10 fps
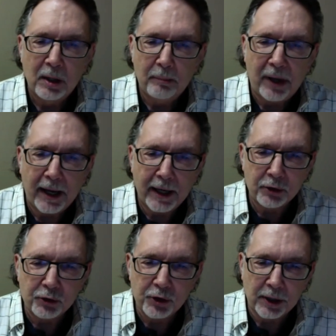
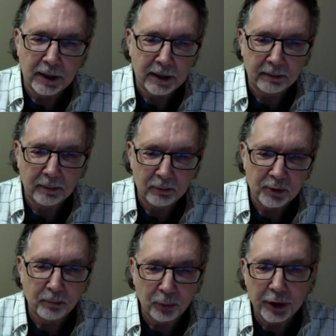page,
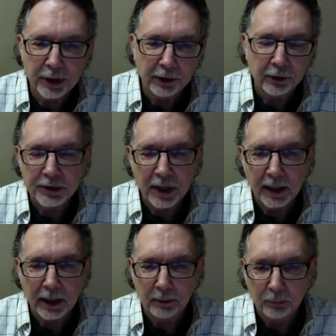some pretty
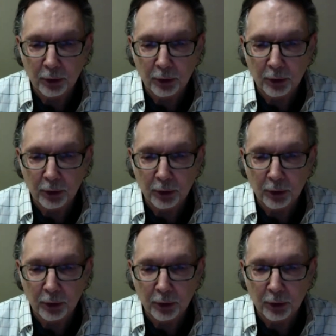entertaining and